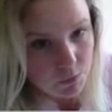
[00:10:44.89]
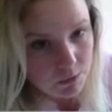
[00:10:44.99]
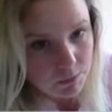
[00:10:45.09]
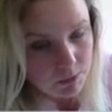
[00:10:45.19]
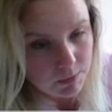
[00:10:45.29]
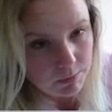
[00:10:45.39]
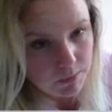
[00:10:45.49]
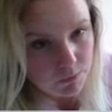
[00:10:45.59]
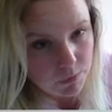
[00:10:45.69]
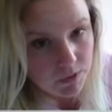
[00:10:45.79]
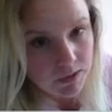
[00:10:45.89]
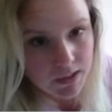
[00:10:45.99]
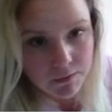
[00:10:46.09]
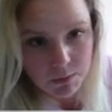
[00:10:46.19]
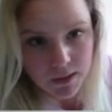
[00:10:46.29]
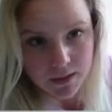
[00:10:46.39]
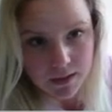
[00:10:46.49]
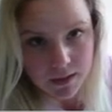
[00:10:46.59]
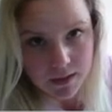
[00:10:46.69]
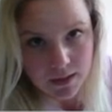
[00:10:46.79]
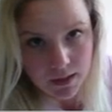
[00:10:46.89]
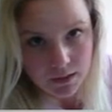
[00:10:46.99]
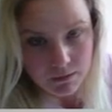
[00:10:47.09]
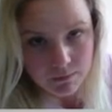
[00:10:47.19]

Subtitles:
multiplied by 4 gives me that 16.